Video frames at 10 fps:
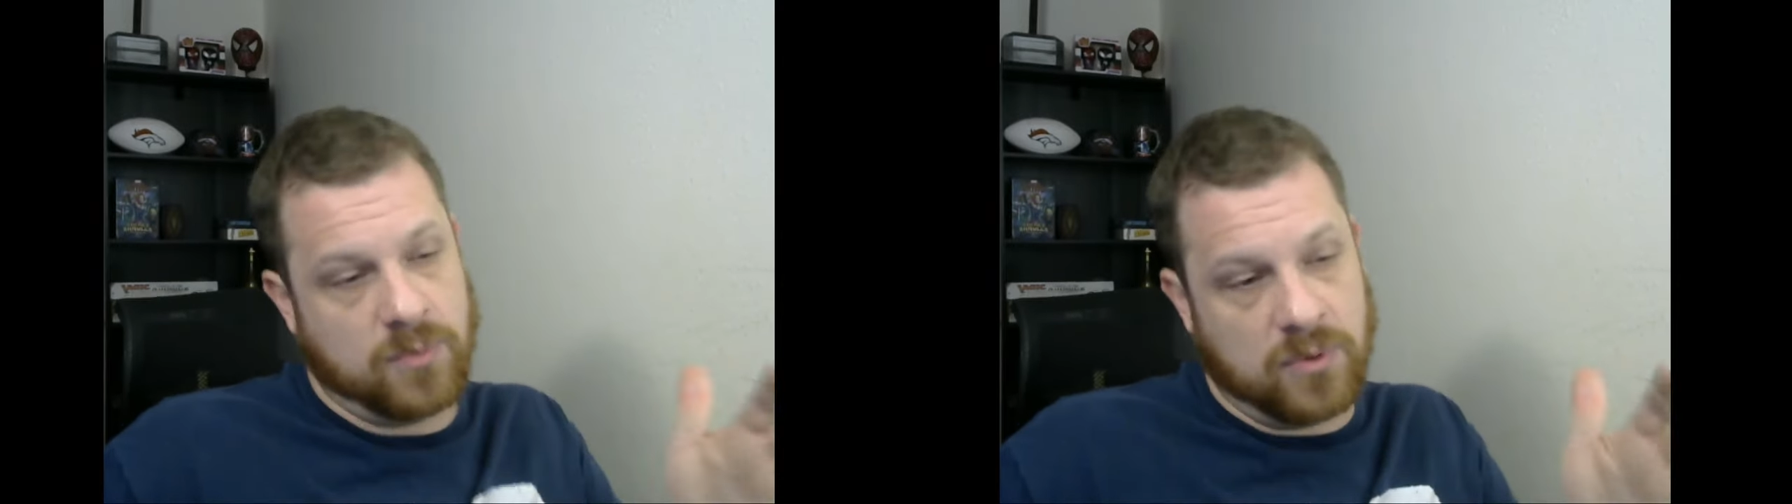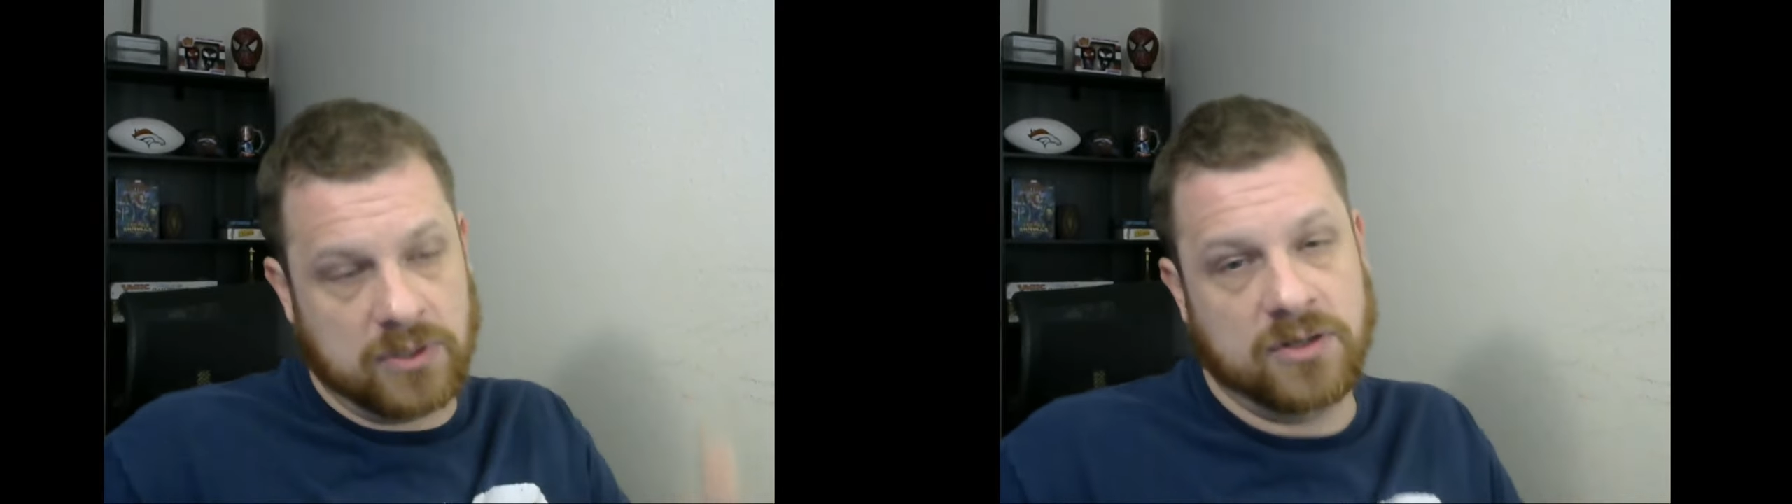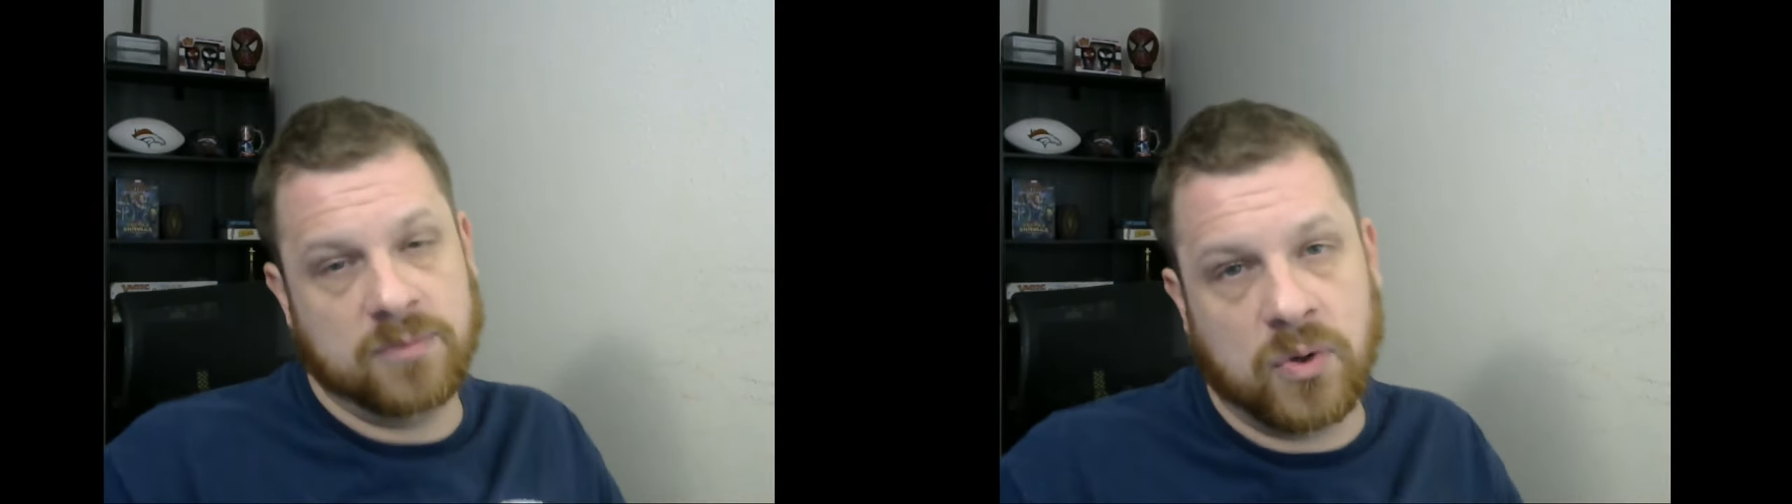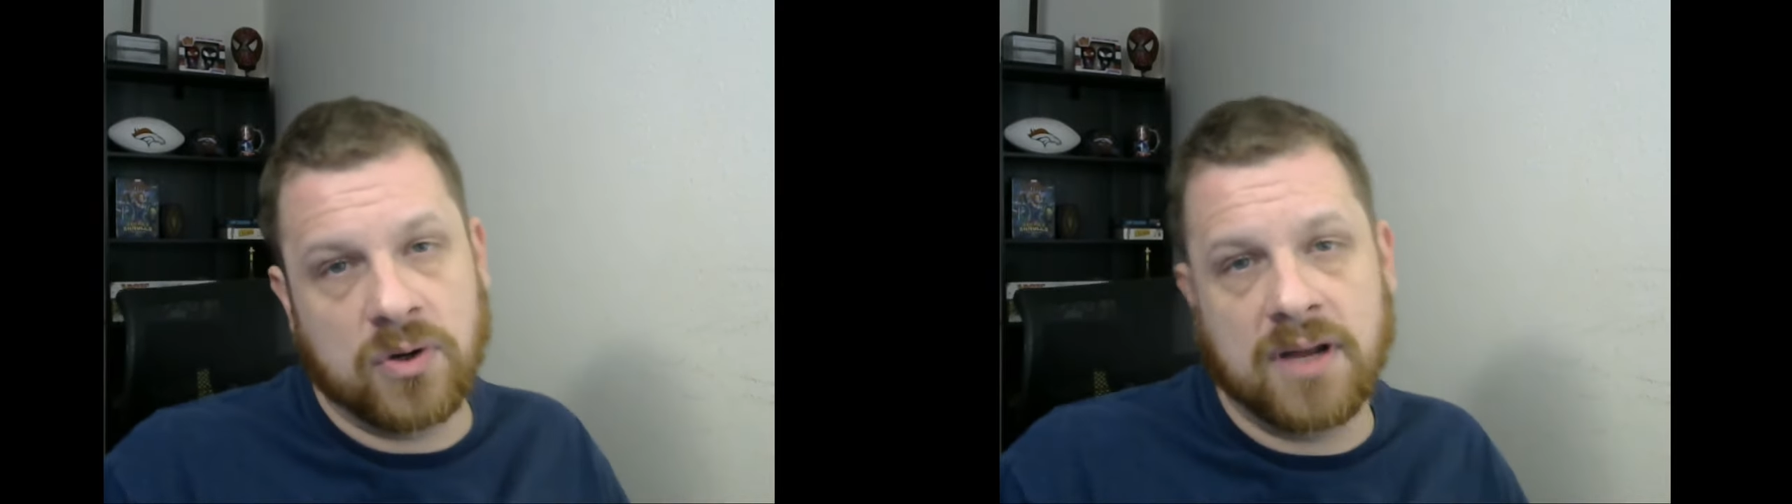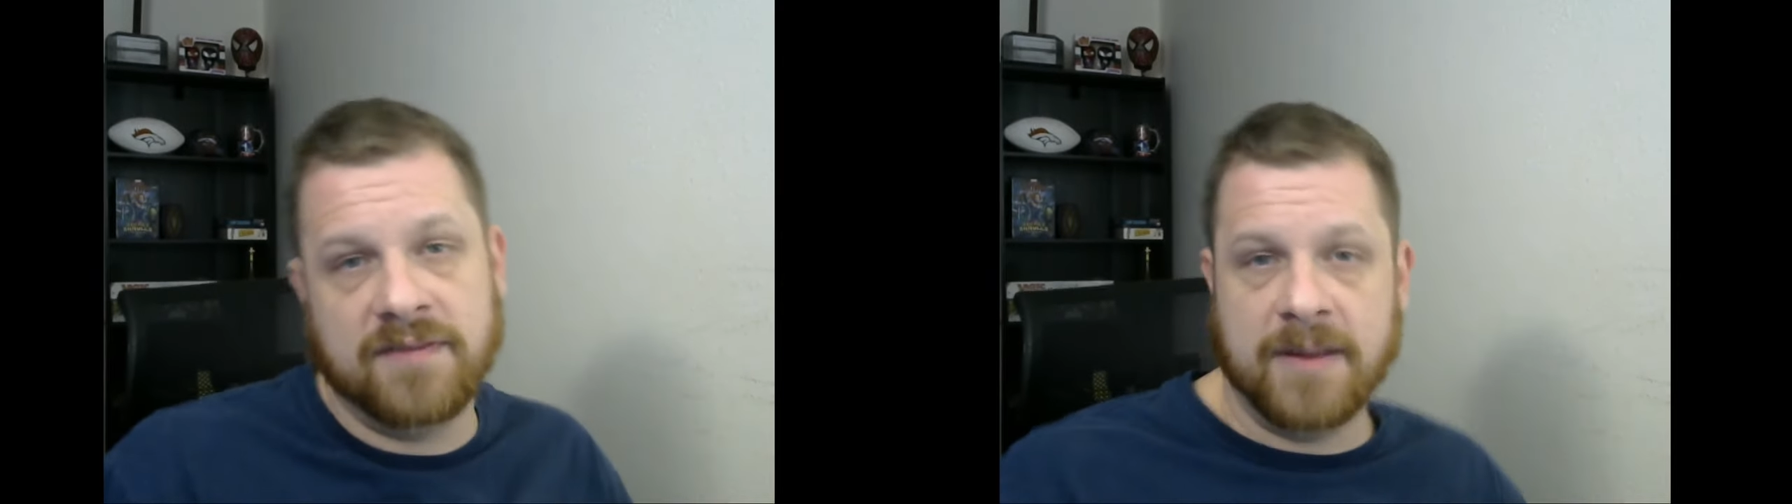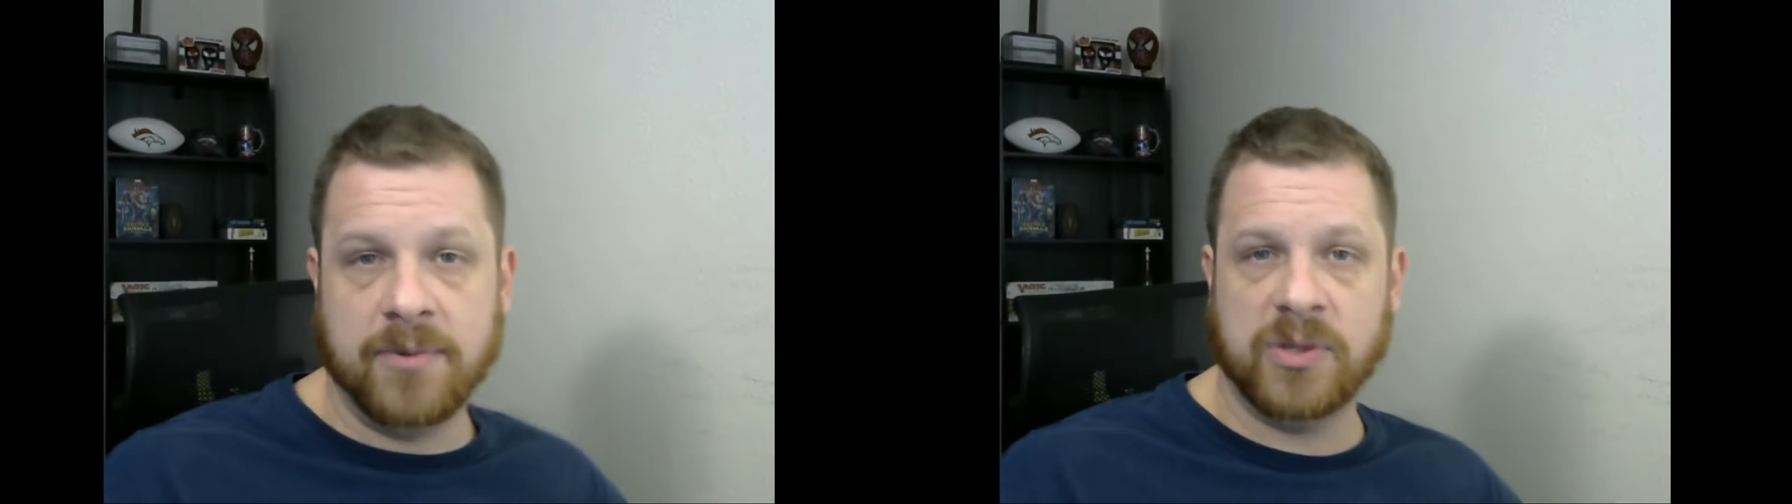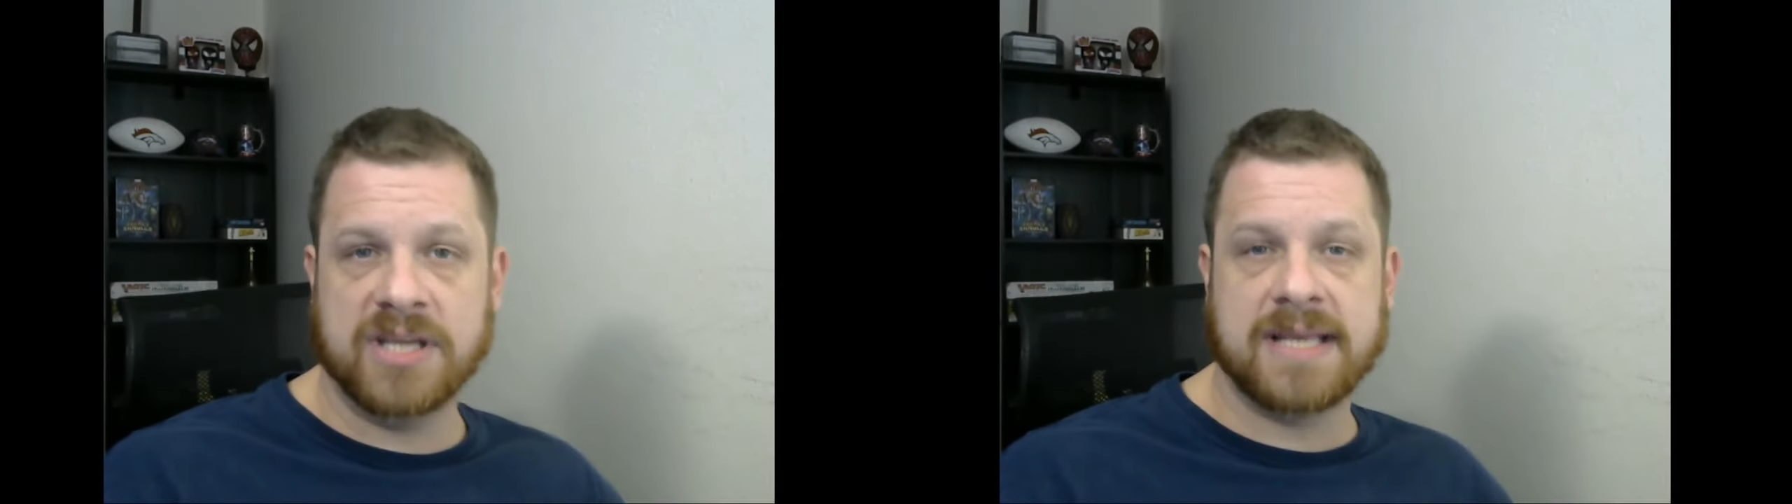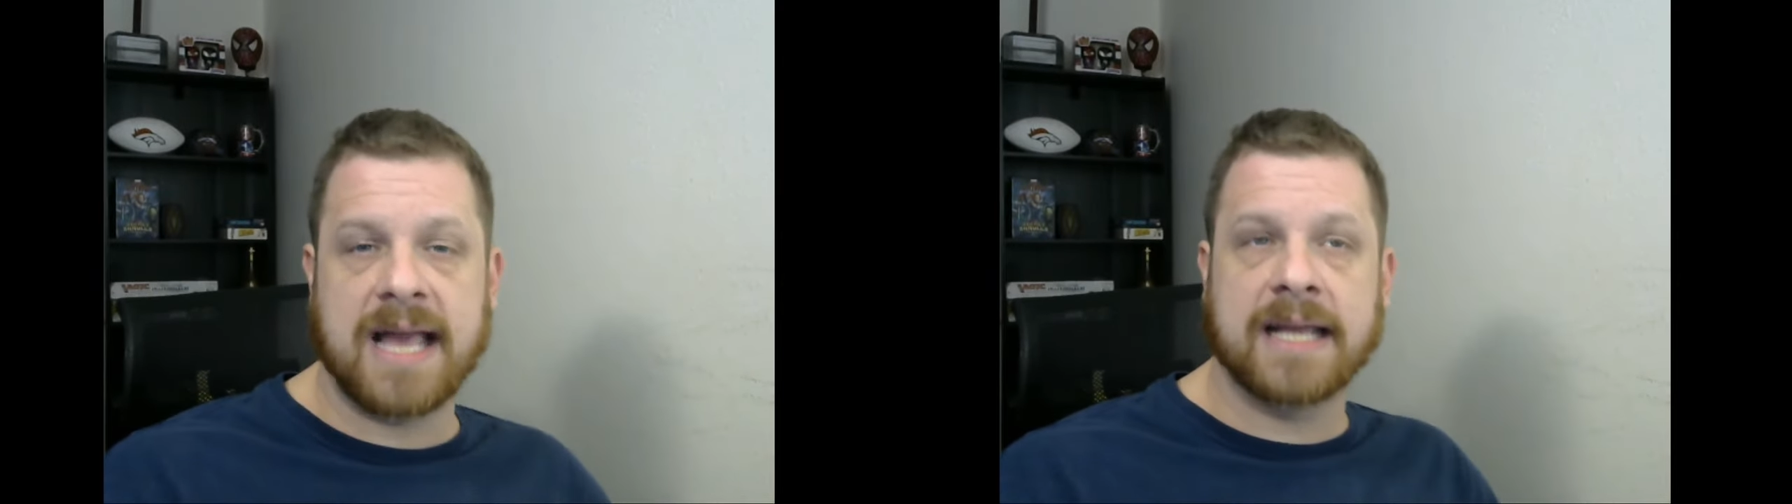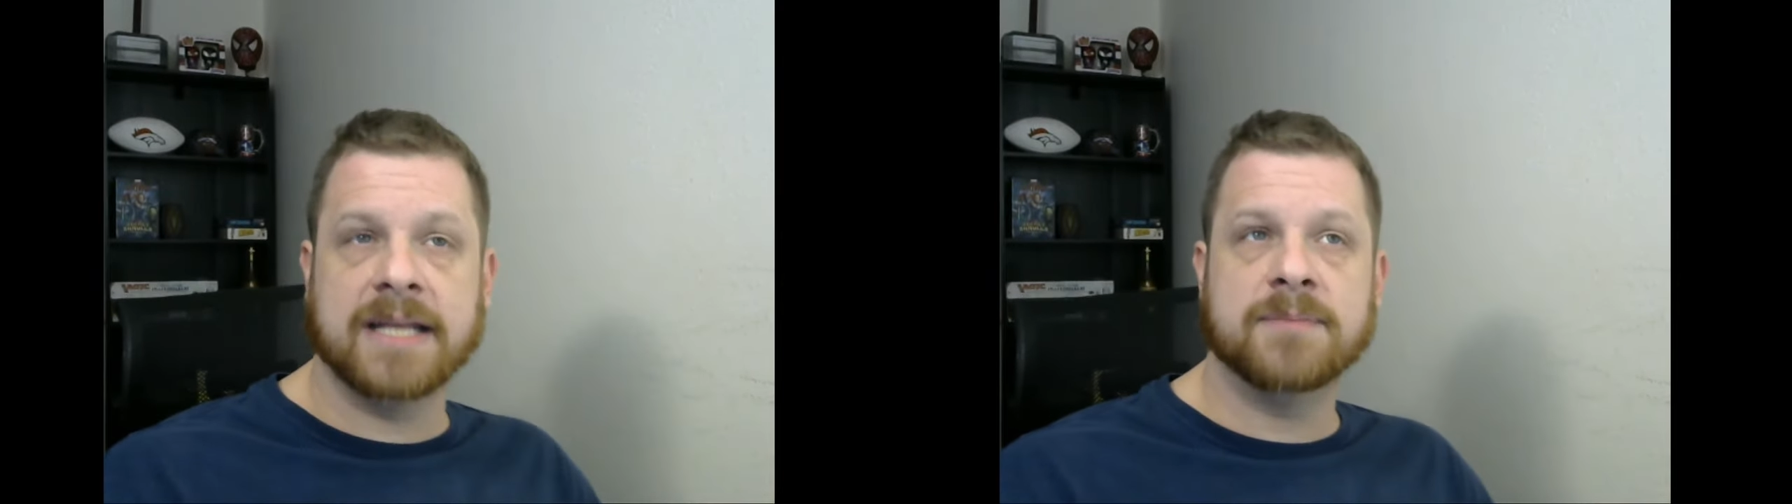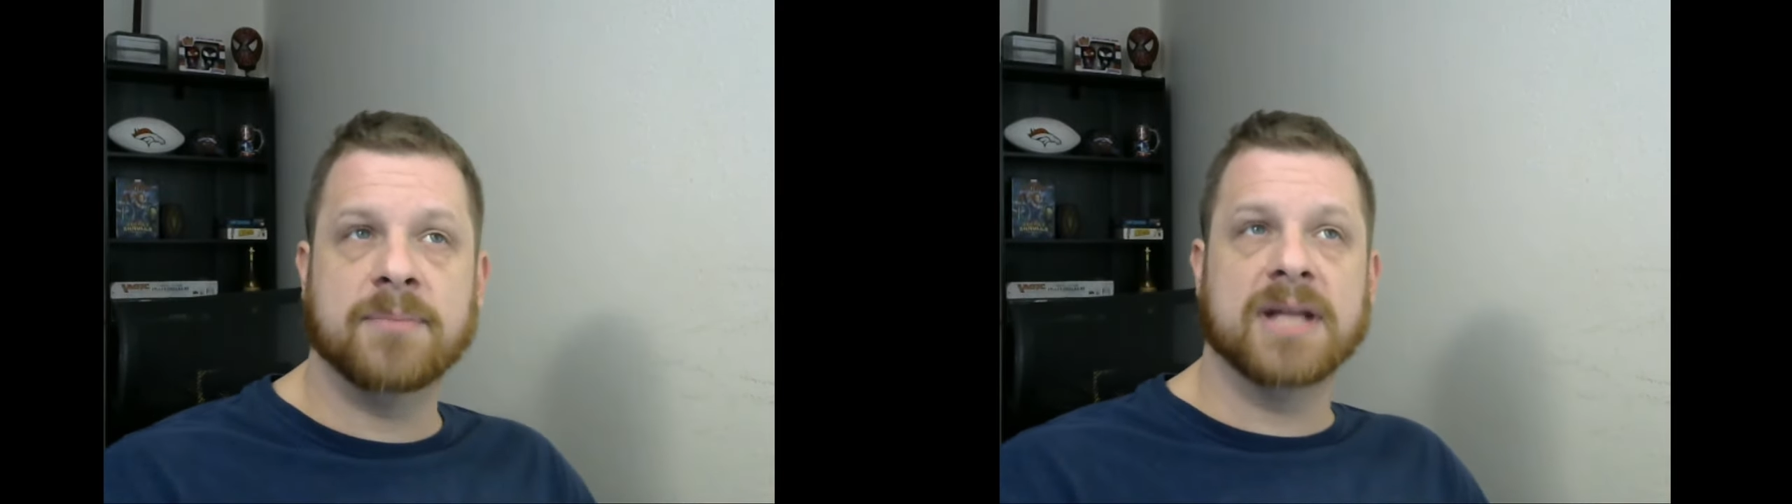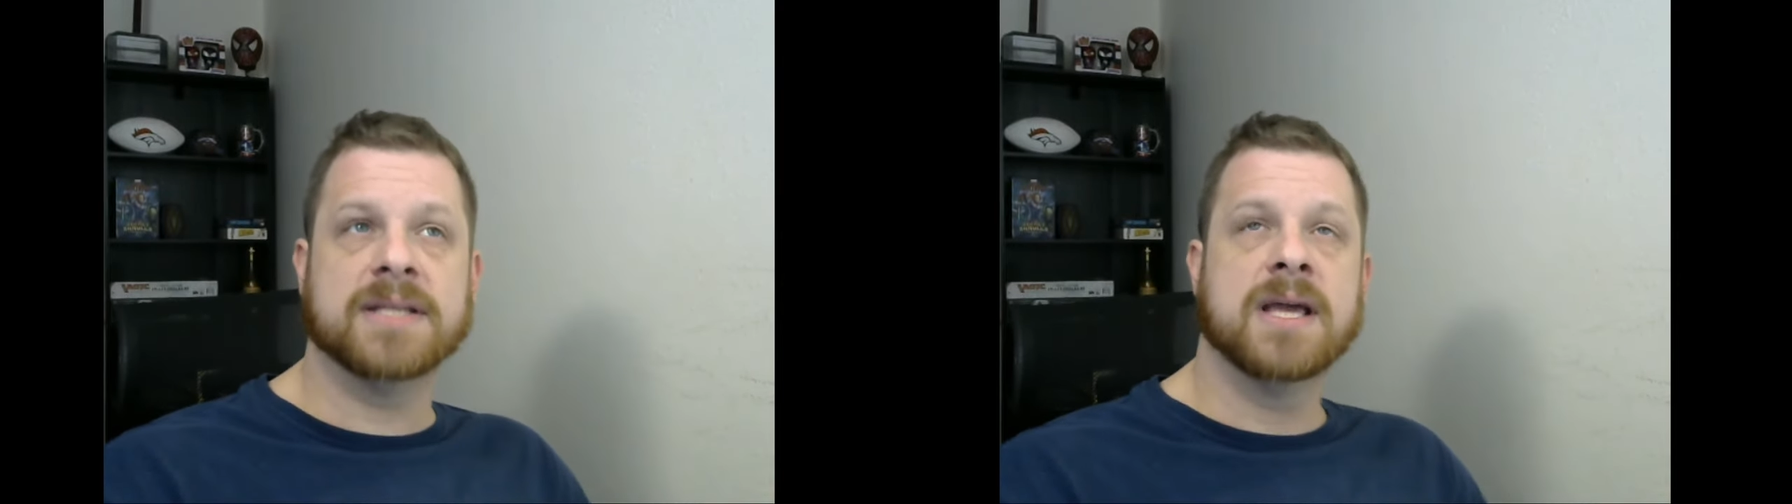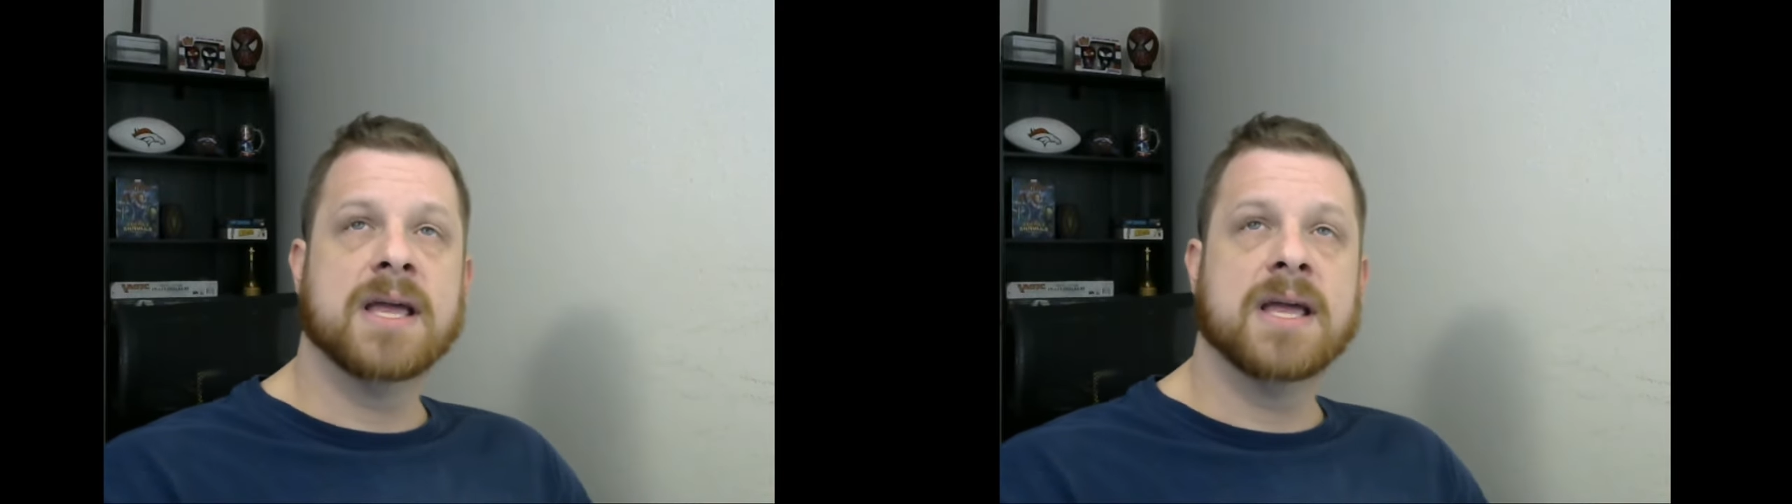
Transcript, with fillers: we'll learn more on February 2nd, but